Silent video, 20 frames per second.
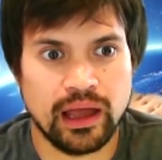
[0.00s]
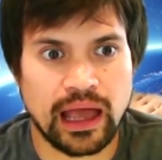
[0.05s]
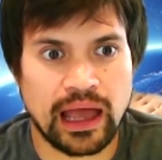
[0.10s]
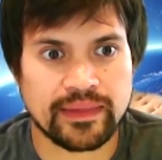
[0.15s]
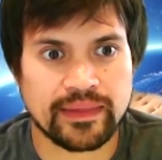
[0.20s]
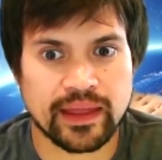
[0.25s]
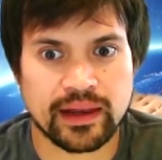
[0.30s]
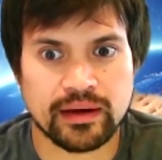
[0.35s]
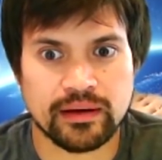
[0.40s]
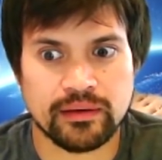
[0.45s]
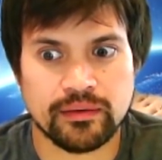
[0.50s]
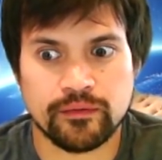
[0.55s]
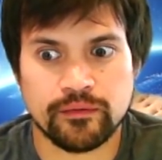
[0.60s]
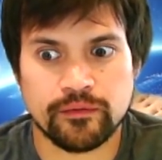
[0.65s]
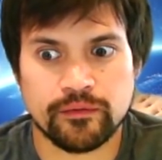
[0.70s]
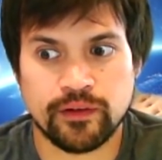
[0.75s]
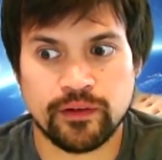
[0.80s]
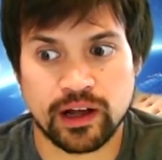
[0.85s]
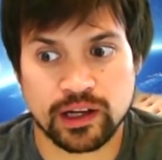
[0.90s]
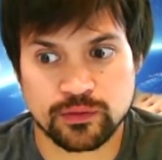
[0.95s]
and then
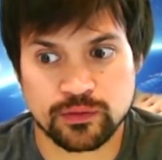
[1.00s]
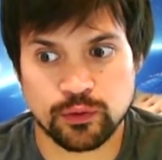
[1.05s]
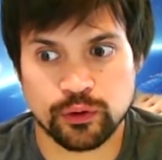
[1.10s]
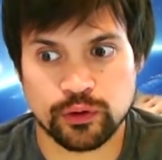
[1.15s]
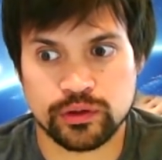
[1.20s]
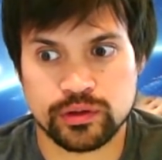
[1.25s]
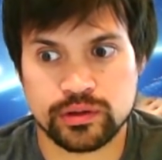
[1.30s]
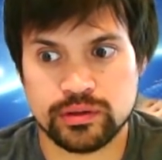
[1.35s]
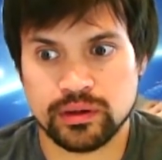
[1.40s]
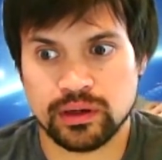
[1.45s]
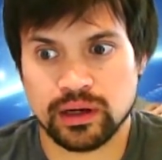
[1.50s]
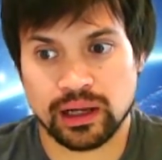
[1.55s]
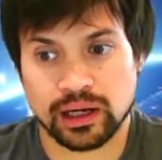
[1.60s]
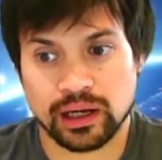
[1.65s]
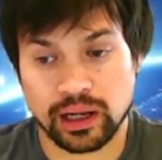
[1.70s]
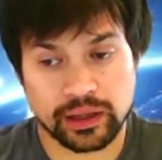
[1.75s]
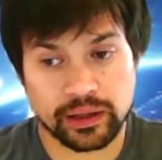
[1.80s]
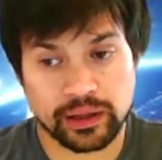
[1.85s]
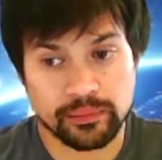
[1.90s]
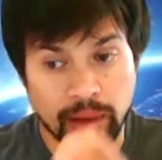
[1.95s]
fast forward
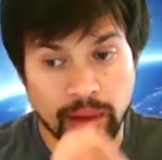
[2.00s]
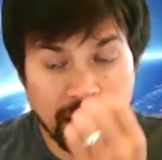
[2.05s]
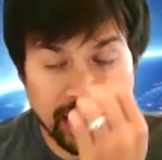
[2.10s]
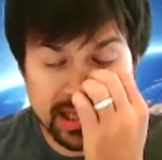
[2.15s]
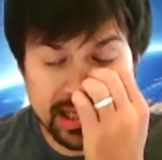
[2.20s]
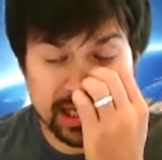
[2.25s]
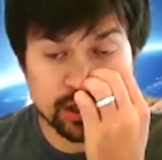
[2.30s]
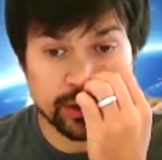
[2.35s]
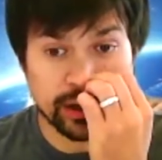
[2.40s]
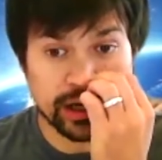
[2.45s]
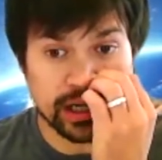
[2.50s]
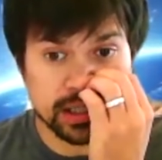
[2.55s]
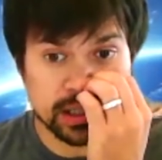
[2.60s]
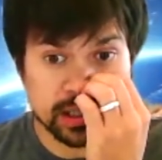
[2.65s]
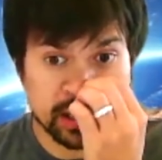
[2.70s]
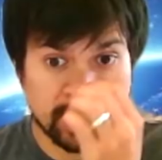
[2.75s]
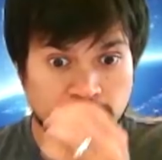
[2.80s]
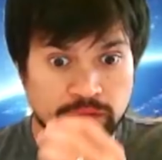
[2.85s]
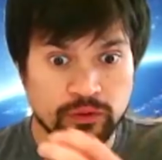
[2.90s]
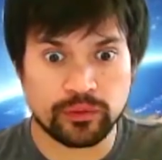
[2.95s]
like in my situation
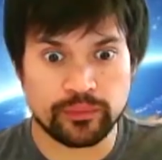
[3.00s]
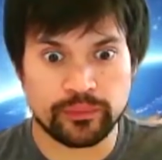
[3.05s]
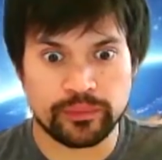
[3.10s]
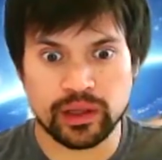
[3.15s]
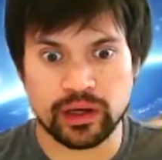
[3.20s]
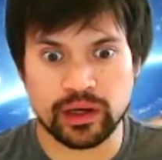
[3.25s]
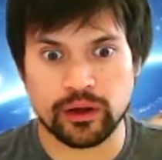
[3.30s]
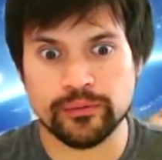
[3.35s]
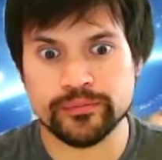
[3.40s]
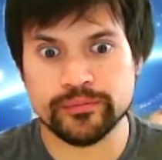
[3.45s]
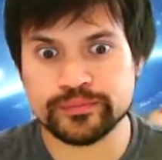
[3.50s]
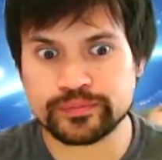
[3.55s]
so i've you know